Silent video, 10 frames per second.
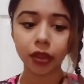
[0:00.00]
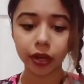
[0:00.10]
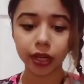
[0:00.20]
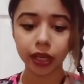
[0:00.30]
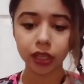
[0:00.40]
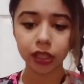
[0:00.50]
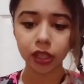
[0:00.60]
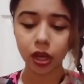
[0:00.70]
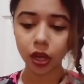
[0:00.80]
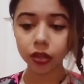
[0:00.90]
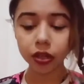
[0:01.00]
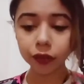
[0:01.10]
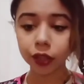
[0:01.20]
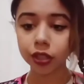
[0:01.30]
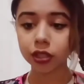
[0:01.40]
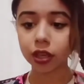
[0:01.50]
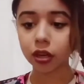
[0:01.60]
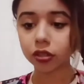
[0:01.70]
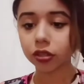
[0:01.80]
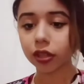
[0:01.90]
There is other versions
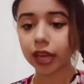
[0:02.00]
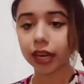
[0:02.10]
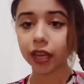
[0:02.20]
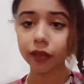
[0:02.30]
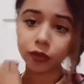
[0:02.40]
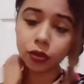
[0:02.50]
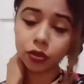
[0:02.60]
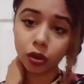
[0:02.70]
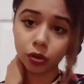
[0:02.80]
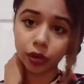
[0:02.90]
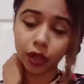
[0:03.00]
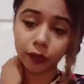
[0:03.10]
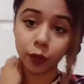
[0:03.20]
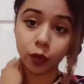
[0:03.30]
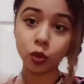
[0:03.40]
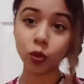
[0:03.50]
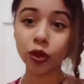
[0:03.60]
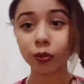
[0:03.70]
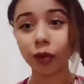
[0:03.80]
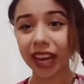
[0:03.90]
that also that if you do
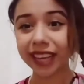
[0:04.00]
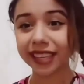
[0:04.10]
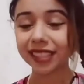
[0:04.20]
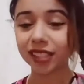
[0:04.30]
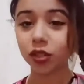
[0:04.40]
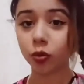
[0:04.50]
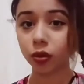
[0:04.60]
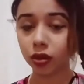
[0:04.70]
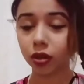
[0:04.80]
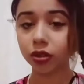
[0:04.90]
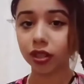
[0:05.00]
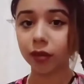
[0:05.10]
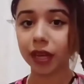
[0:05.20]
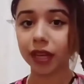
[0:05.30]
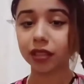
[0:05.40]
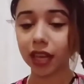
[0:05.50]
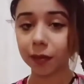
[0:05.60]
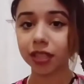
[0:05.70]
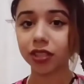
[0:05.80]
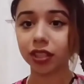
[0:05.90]
it right, you will go to a
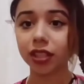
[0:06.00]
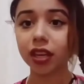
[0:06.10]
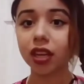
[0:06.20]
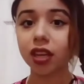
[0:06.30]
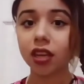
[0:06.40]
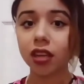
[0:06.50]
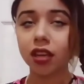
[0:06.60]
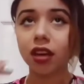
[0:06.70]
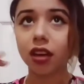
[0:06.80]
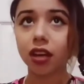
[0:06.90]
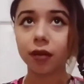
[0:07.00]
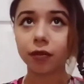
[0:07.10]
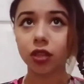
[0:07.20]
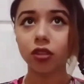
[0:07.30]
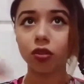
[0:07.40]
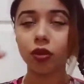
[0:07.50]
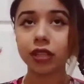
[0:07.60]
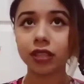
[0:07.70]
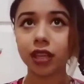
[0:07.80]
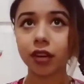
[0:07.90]
dimension. You,
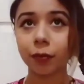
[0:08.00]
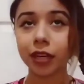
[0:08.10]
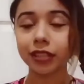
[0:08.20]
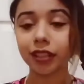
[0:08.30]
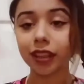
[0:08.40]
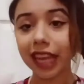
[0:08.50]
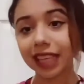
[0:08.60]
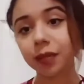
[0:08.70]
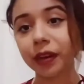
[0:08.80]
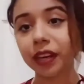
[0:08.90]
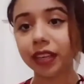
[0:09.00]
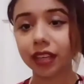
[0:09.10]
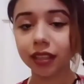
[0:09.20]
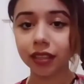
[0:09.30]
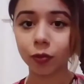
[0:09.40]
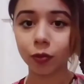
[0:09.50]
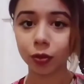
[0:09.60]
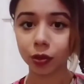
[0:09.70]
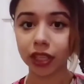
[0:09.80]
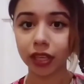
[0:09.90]
instead of pressing the last button,
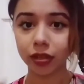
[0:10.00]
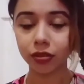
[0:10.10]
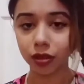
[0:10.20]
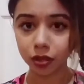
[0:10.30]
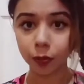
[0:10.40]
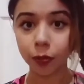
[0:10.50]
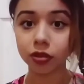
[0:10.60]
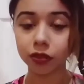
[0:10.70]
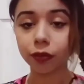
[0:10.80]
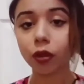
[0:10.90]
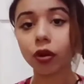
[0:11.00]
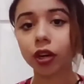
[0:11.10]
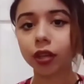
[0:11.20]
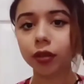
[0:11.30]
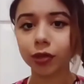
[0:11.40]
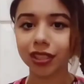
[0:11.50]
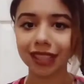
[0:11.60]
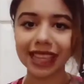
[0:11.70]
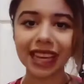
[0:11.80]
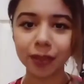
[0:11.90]
which will take you to the supposed floor, which
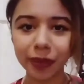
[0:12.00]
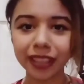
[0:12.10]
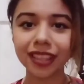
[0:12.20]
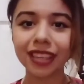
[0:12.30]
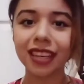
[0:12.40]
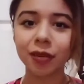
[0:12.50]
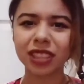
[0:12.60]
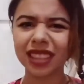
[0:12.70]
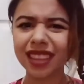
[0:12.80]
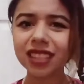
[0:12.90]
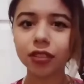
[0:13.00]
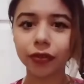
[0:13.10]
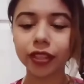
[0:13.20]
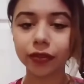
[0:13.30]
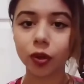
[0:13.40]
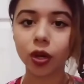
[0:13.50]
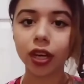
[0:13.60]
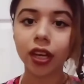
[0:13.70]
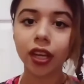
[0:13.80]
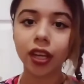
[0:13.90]
is the last button, which I think is the first
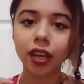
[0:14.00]
floor,